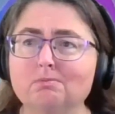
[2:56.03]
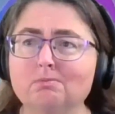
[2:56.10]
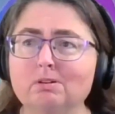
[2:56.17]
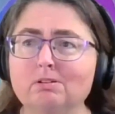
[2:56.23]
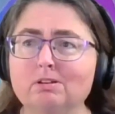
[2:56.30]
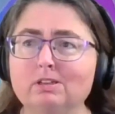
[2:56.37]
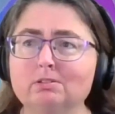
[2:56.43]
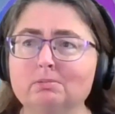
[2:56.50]

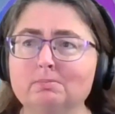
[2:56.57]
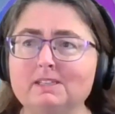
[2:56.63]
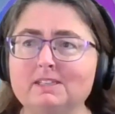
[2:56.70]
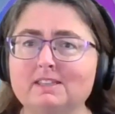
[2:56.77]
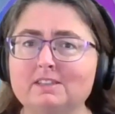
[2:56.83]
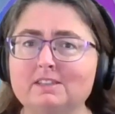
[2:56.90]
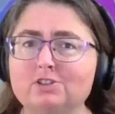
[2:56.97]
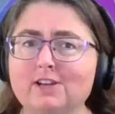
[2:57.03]
we're a little
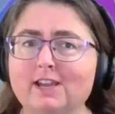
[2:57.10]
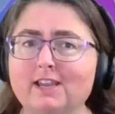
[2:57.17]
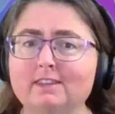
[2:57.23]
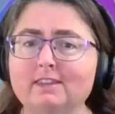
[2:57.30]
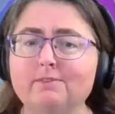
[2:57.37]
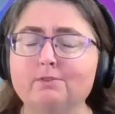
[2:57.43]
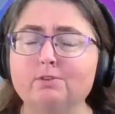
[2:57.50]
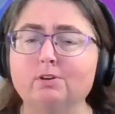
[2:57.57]
bit down the track
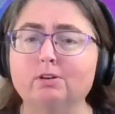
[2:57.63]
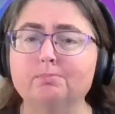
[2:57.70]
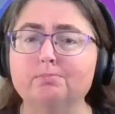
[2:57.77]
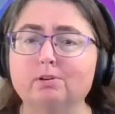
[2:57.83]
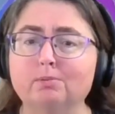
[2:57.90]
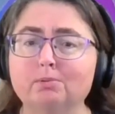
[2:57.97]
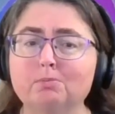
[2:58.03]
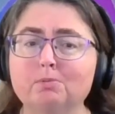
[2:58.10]
and they've got a
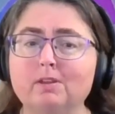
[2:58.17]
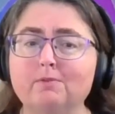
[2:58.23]
problem